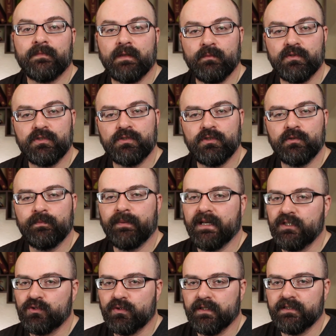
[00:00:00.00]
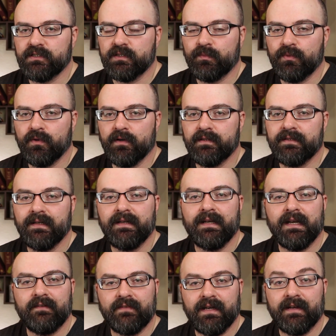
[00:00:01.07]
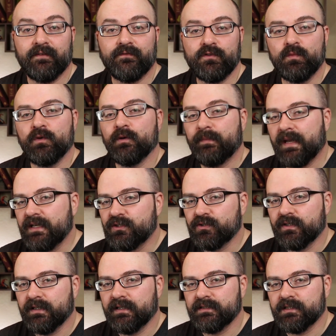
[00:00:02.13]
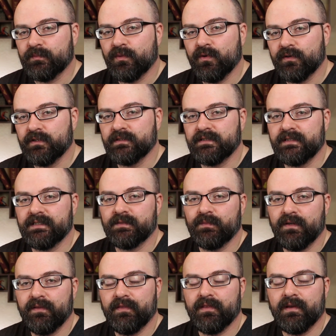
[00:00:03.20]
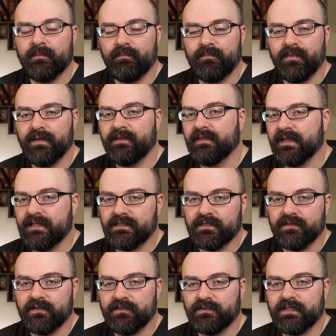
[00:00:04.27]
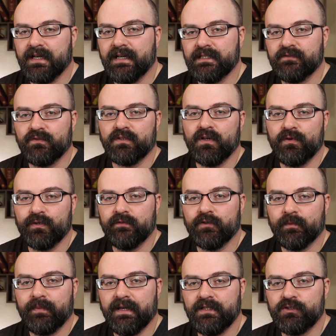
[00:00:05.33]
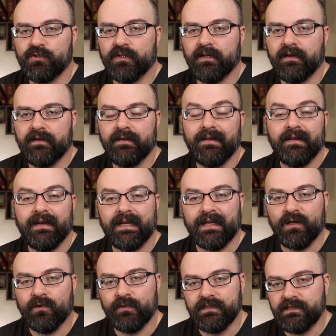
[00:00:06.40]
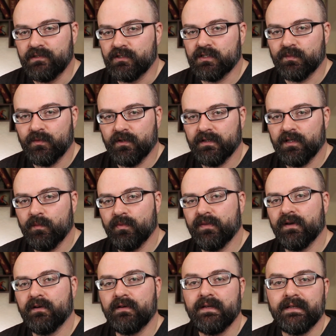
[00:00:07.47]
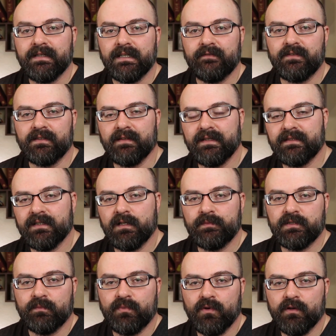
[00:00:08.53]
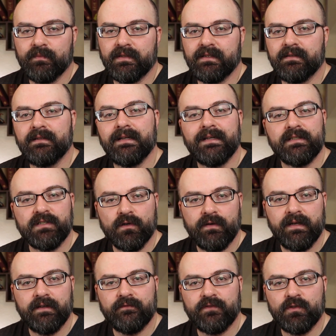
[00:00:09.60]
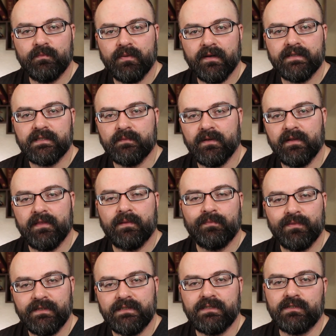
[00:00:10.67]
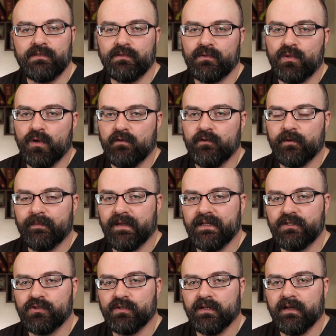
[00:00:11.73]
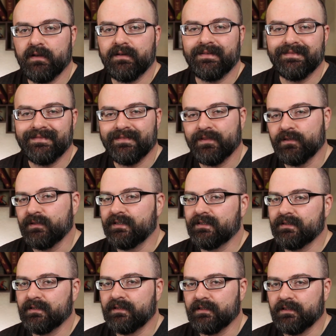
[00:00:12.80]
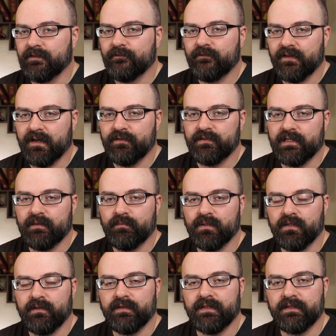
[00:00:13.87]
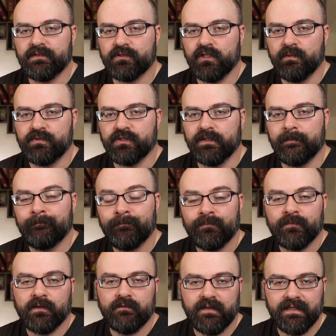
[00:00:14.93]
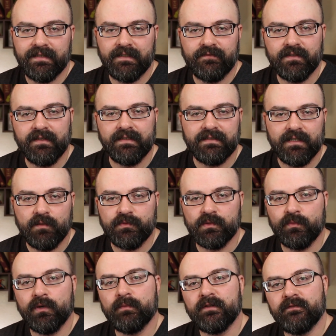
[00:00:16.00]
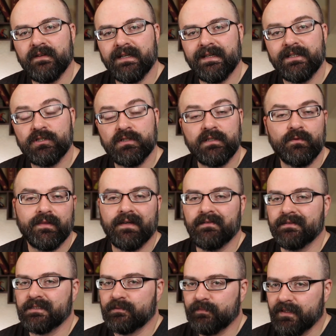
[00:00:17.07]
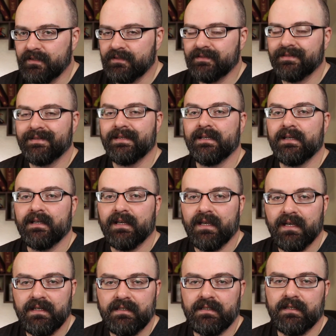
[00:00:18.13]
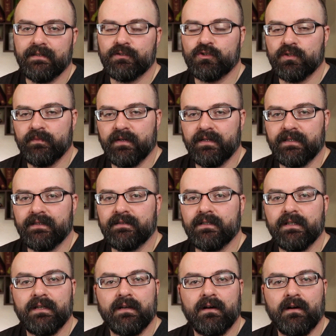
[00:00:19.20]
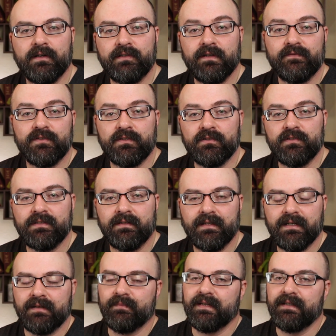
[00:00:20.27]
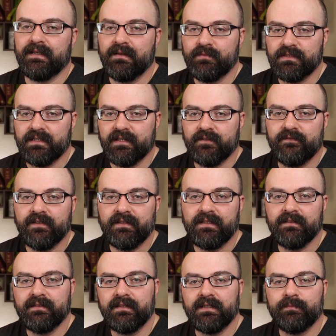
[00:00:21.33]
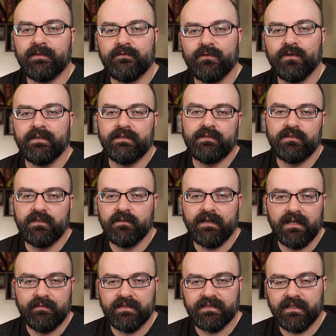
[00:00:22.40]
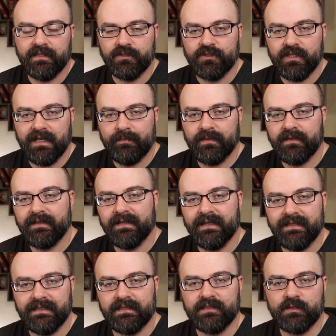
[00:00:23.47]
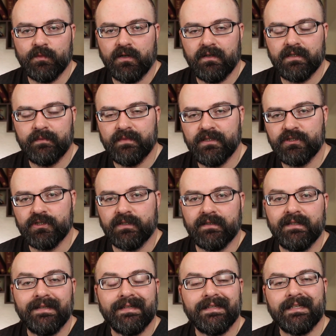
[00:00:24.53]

Number two, Patreon support. I've got a few more Patreon supporters this month. A big thanks to those guys for going over to Patreon. I could always use some more help, though. If you'd like to help support me, donate a few bucks a month, please do go over to Patreon. The link, again, found down below in the description. Finally, if you'd like to help support me financially without spending any extra money, all you have to do is click on my Amazon affiliate link before you do your Amazon shopping, and I get a small commission.